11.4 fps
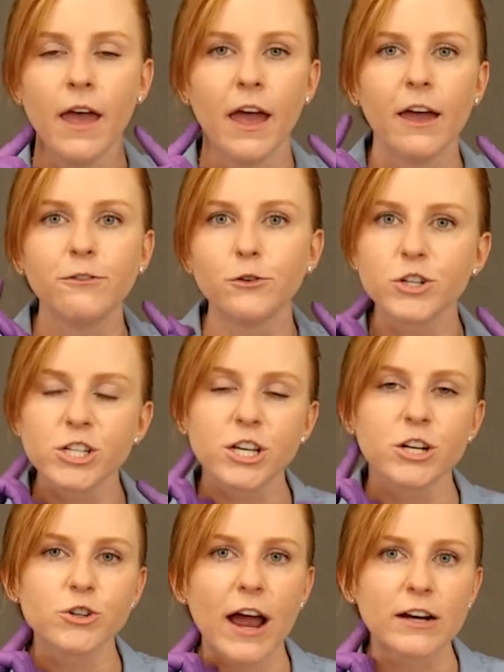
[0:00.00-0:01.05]
If you just
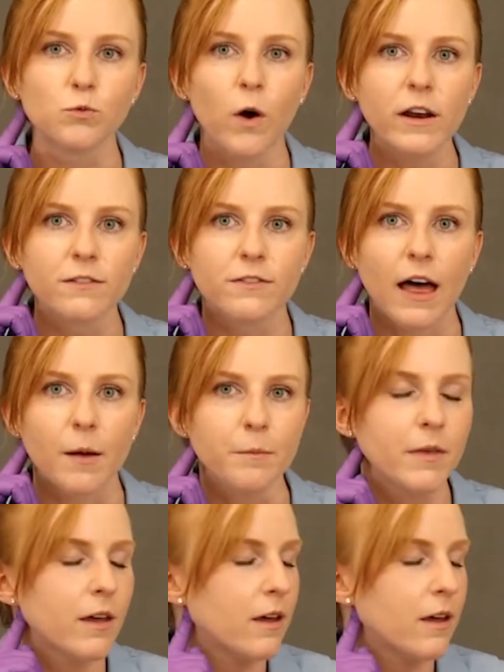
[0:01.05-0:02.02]
contract one of them,